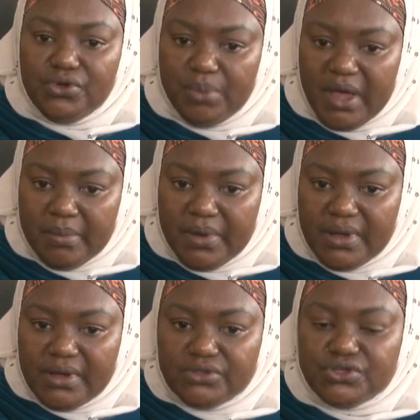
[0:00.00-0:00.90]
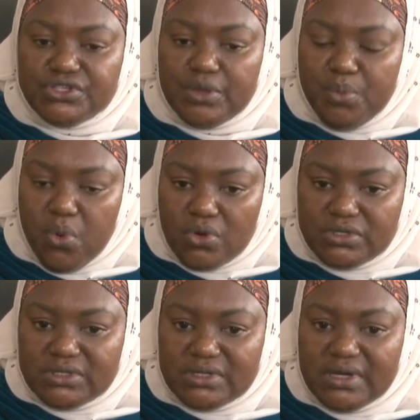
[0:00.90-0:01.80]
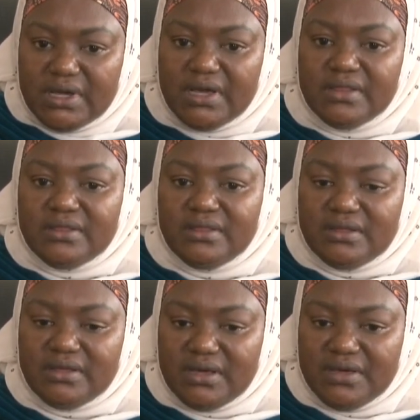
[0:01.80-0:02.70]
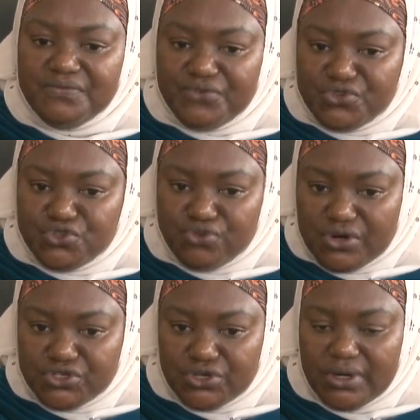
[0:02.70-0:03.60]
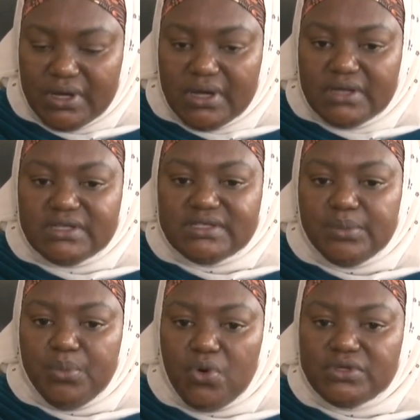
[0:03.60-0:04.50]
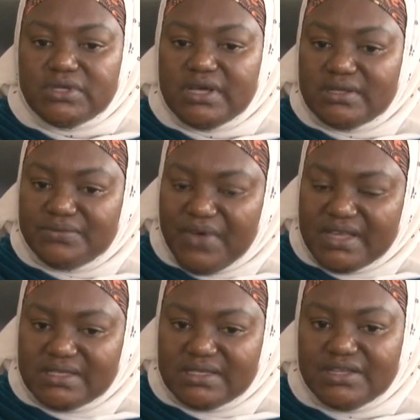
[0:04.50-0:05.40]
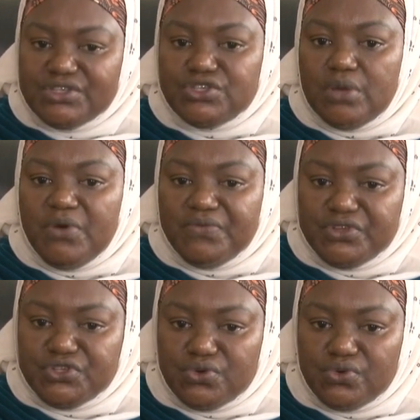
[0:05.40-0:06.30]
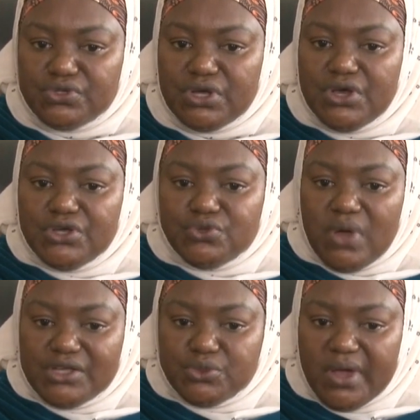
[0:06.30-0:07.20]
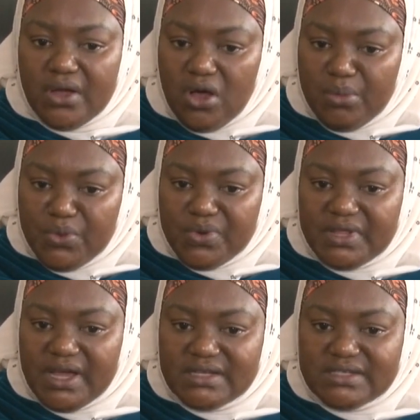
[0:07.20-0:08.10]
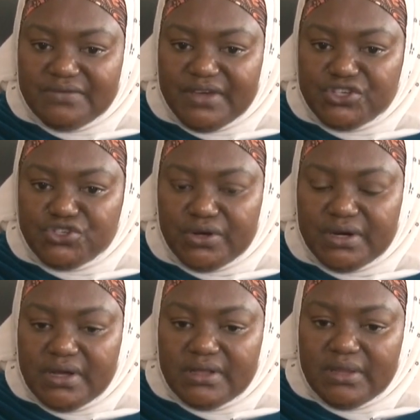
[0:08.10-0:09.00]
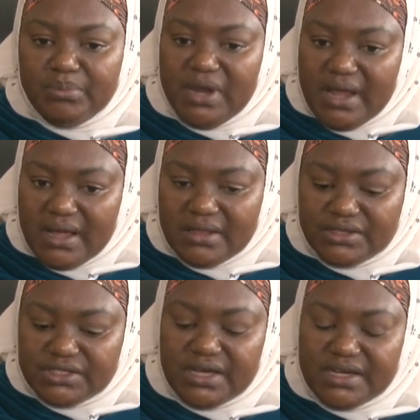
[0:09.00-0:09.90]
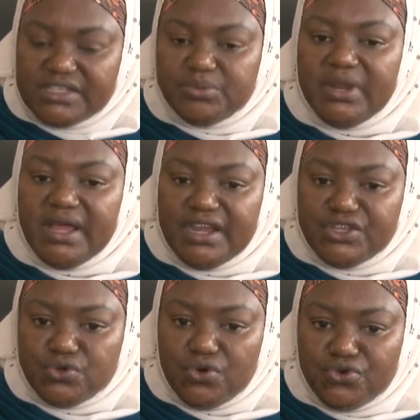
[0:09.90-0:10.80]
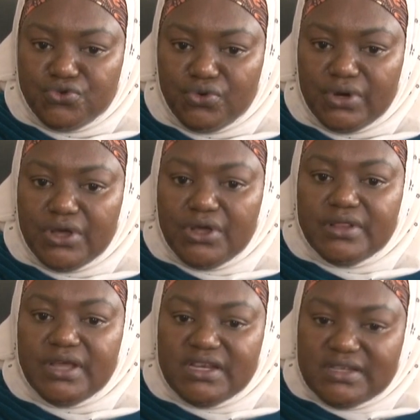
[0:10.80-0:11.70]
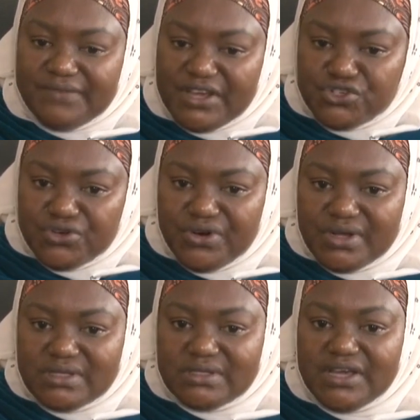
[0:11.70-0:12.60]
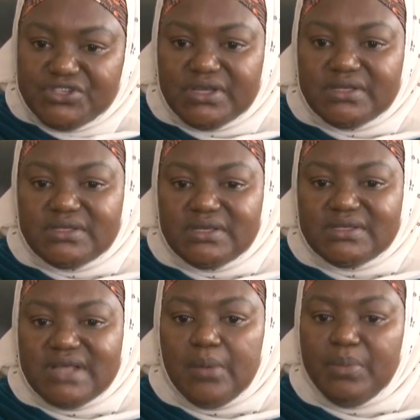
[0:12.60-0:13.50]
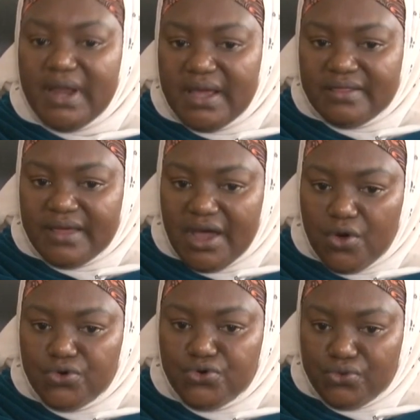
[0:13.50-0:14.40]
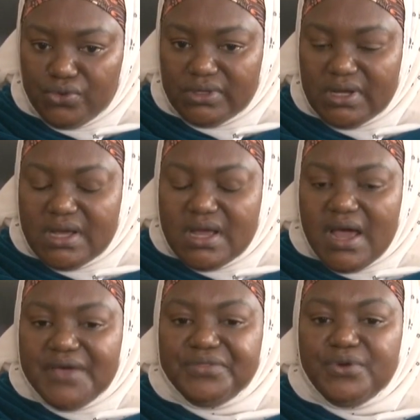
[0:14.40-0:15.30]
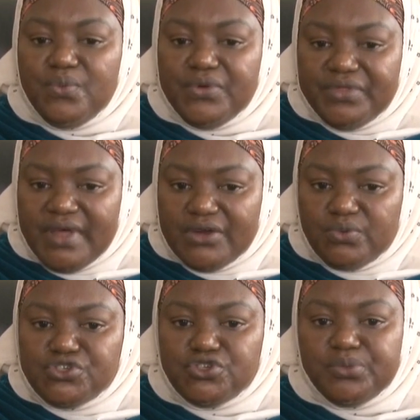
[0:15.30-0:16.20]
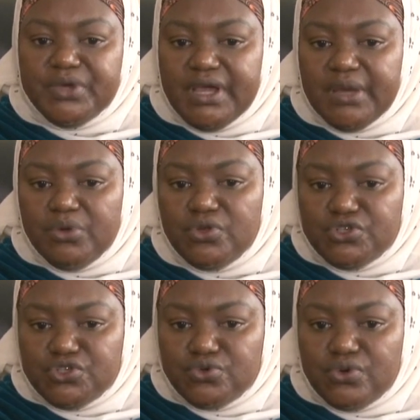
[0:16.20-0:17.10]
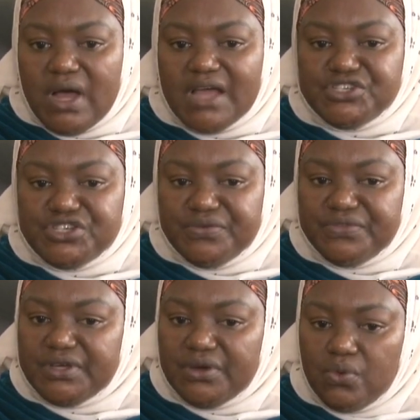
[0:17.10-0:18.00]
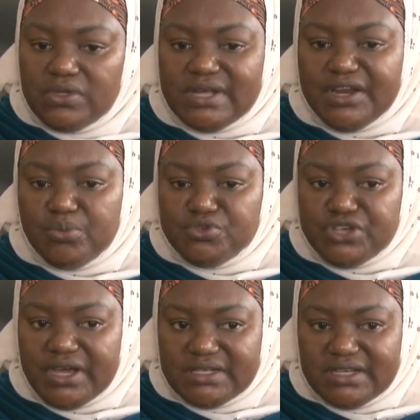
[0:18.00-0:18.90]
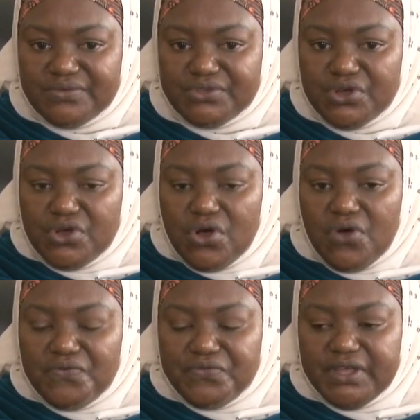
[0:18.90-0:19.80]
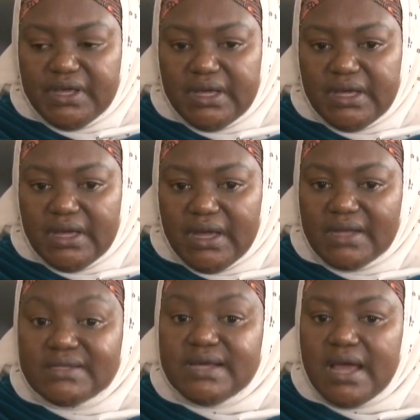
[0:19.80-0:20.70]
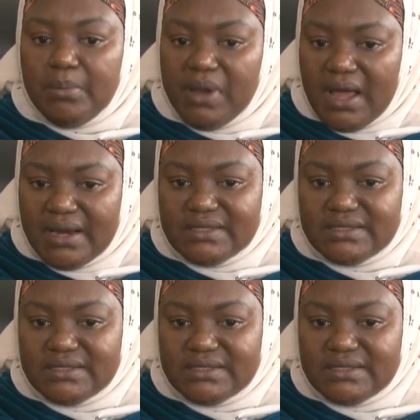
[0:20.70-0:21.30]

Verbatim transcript: UBEC to support in the infrastructure mm. to support in fencing some of the schools. So as we're coming with the intervention, the play the state is playing its own role. The interventionist agencies are playing their own role. I think with that we should be able to achieve the goals and objectives of the entire plan